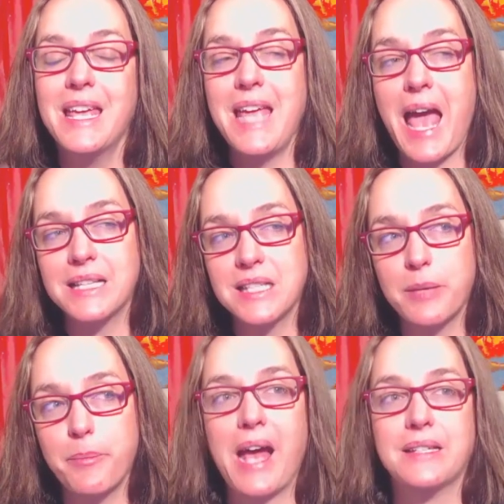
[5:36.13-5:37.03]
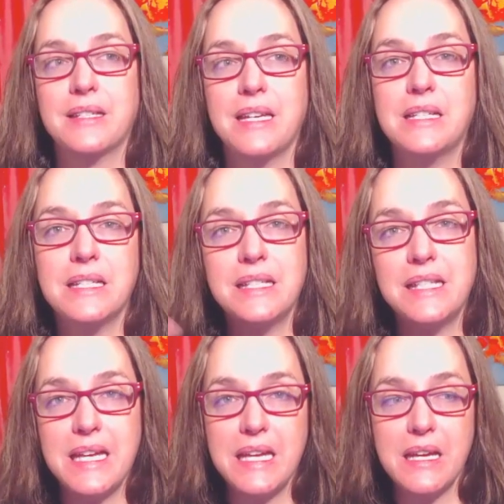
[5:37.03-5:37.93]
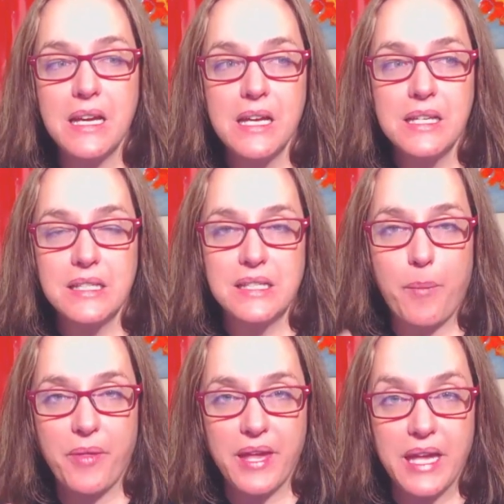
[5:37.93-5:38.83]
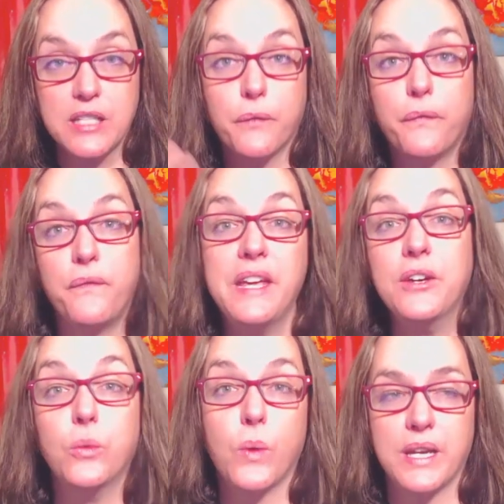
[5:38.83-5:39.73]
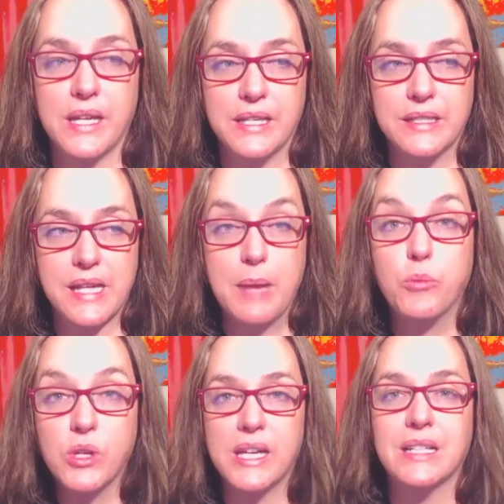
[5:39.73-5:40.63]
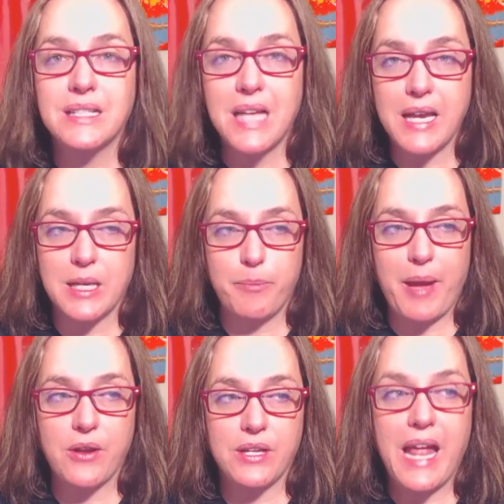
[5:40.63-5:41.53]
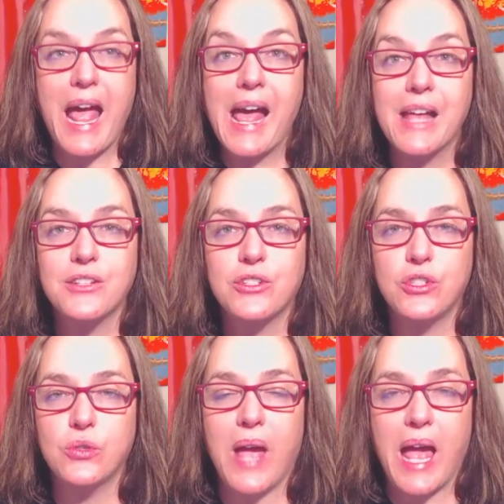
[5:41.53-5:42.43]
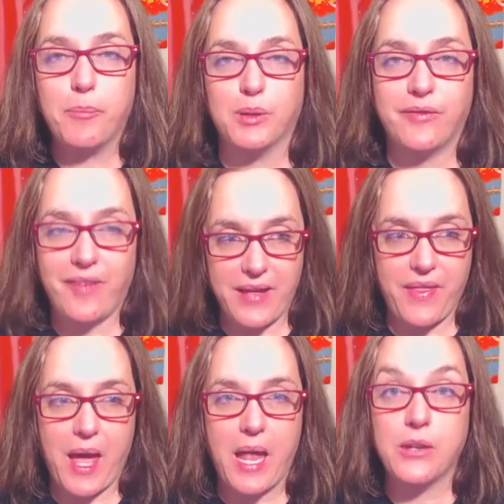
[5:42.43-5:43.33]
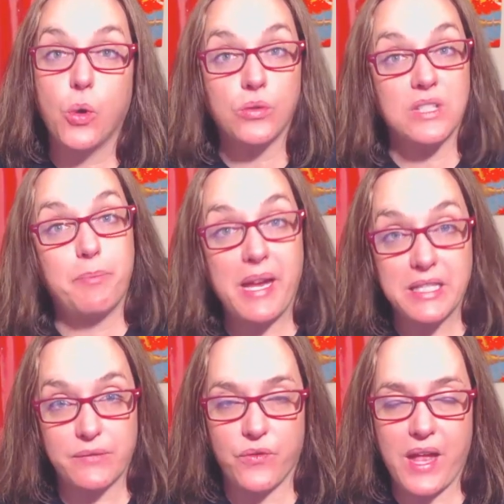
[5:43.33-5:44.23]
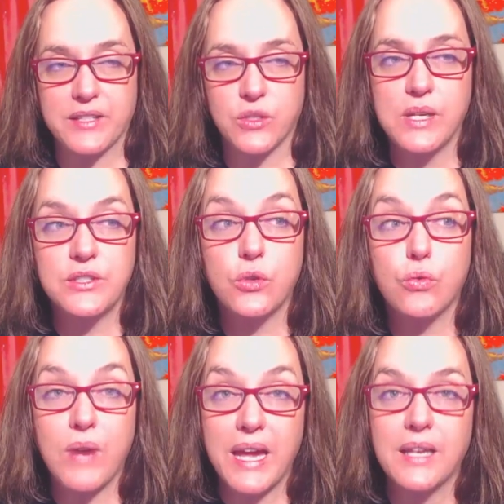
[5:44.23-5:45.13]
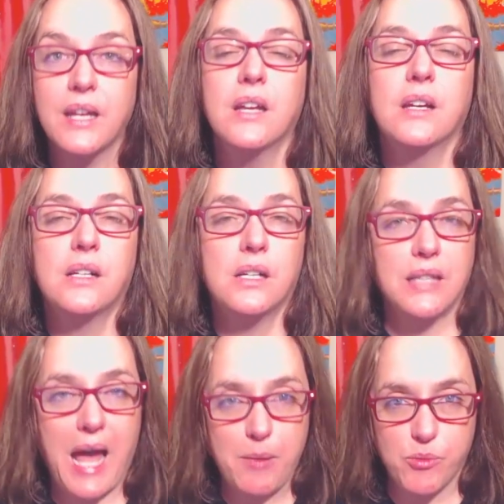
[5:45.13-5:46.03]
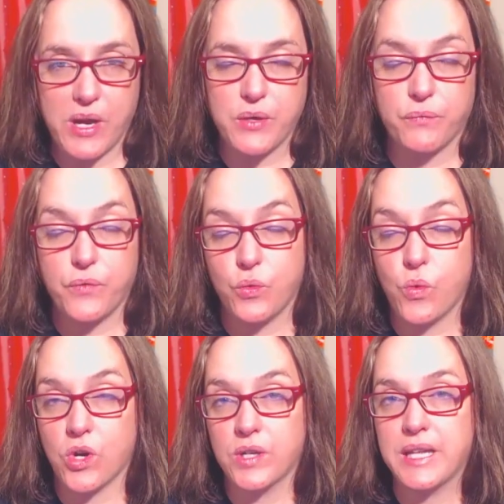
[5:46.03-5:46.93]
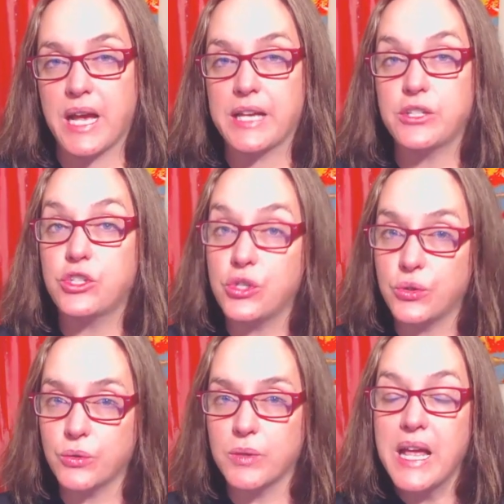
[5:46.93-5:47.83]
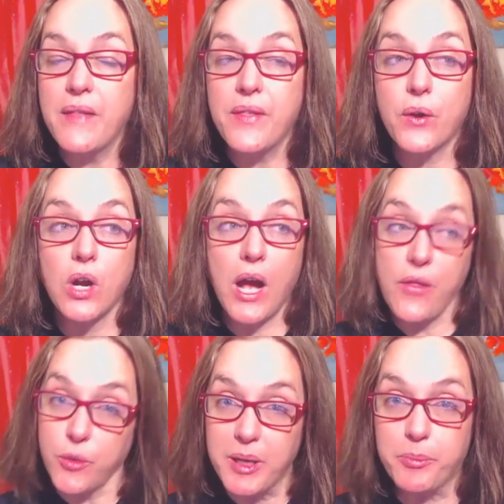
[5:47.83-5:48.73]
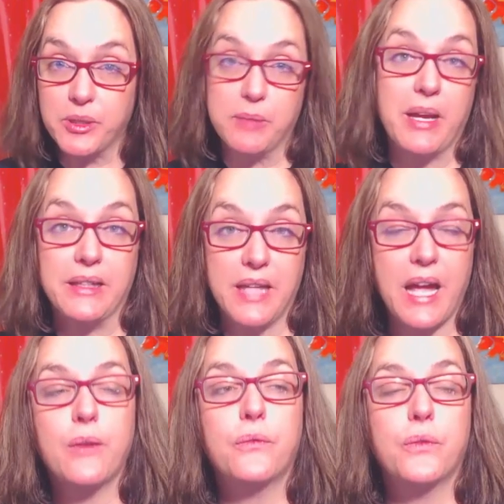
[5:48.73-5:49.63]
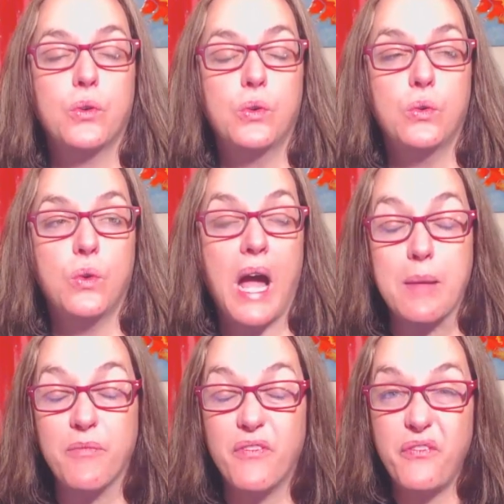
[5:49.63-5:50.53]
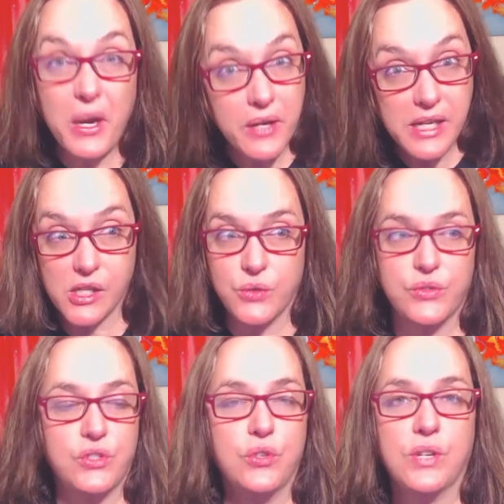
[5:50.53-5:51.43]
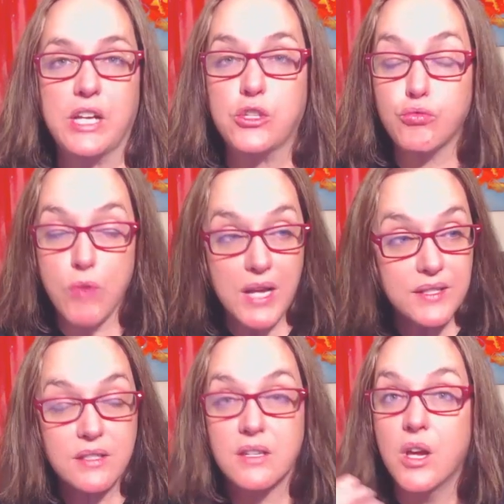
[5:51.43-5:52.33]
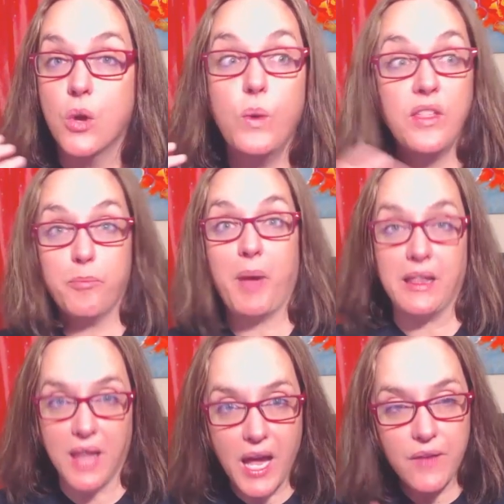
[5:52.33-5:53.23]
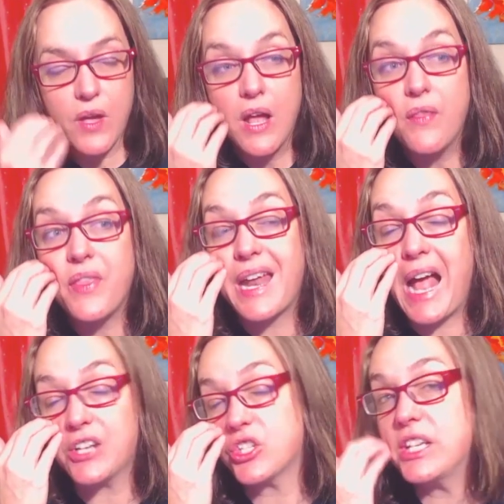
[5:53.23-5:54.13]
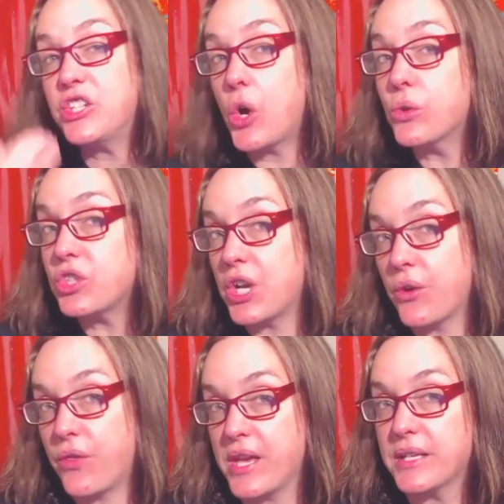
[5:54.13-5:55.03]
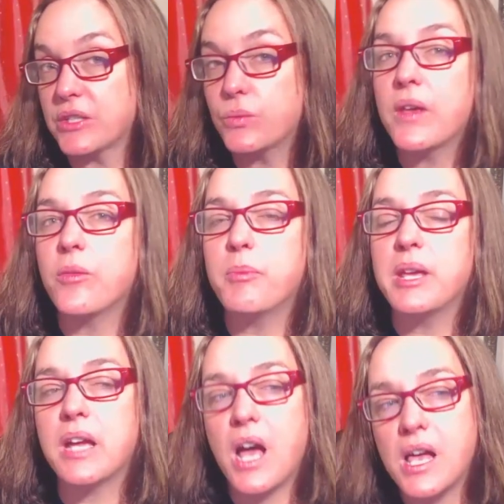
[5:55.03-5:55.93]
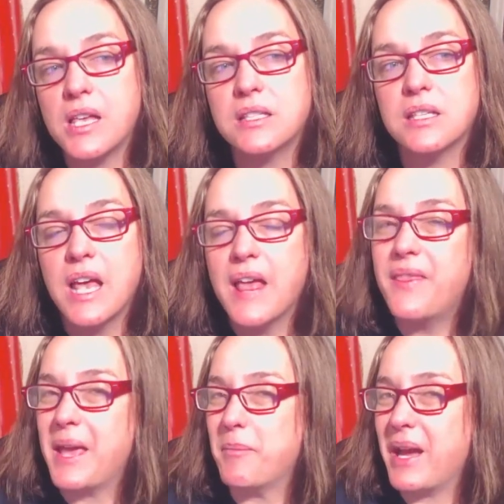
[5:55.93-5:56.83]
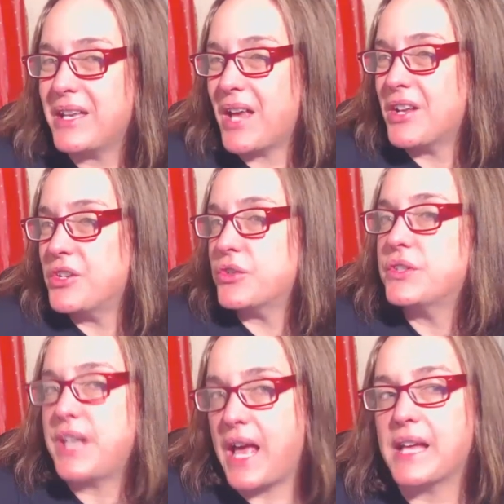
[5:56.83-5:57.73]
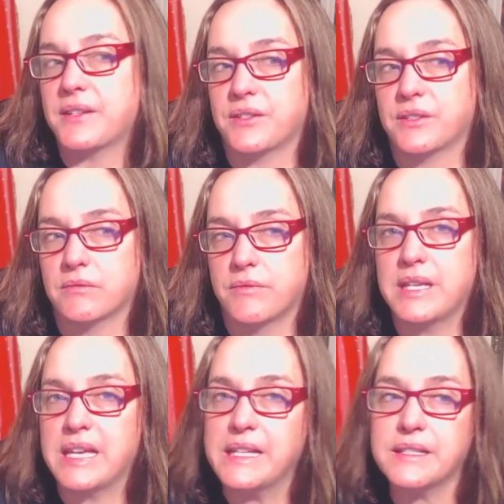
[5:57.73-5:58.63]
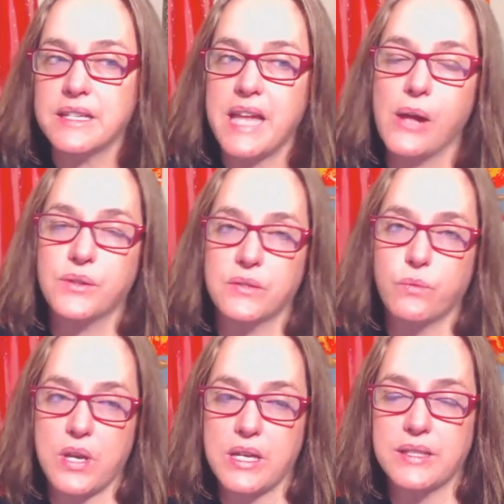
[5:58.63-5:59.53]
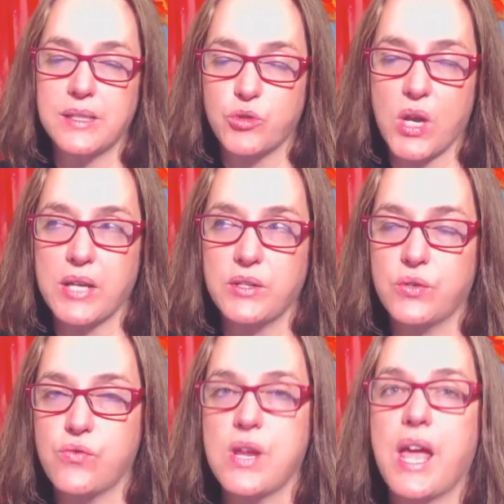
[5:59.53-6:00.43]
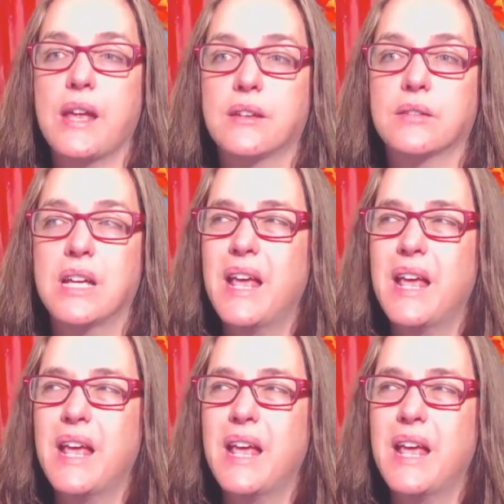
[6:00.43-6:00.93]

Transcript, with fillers: he has the capacity to see something and to feel what it is that i'm really excited about it and to amplify that and hold space for that so he's a great collaborator for the work that i do there are other people in my life who i am very close to and i trust with my life that I actually don't share things with because they might not understand the ins and outs of what it is I'm trying to create.